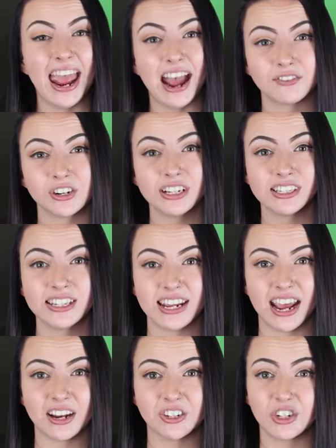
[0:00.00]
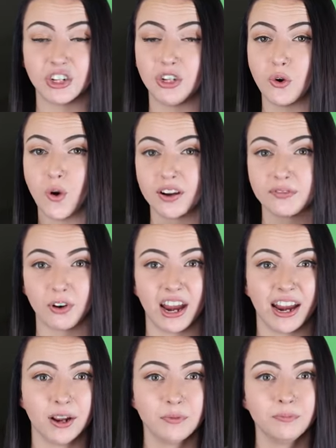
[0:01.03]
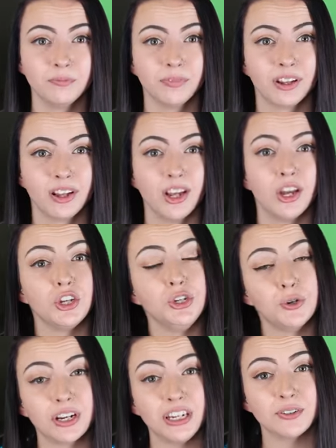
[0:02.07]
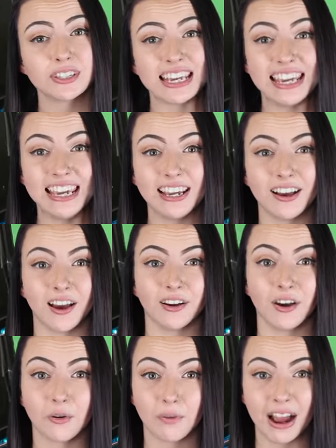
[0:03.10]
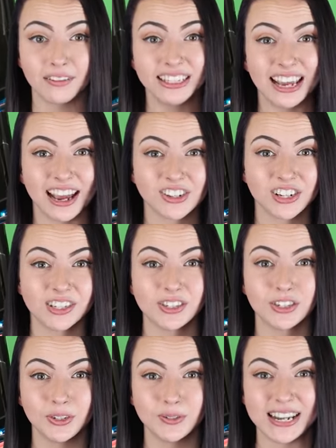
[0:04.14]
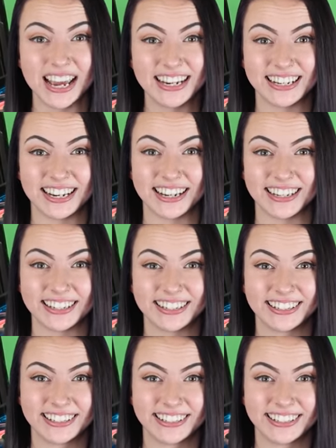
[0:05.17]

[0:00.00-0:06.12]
After it's attached to your frame, you can use a heat gun around the edges to tighten it.